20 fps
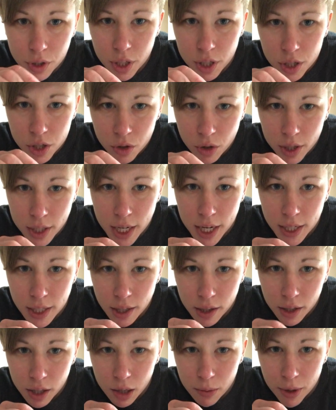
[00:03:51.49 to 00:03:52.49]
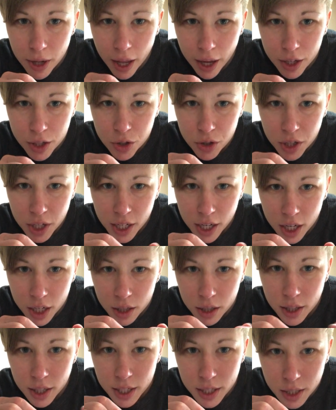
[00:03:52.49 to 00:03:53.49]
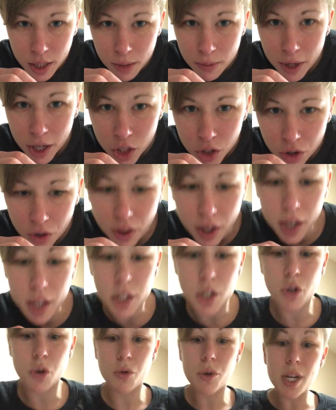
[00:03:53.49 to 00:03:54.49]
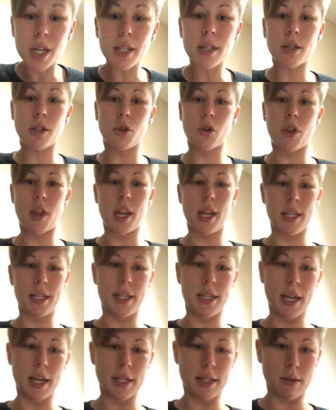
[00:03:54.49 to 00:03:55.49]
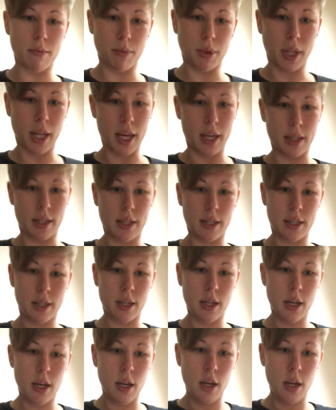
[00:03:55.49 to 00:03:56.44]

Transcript: and so it takes a little bit extra to get this to make sure that it's creased so that it stays in place.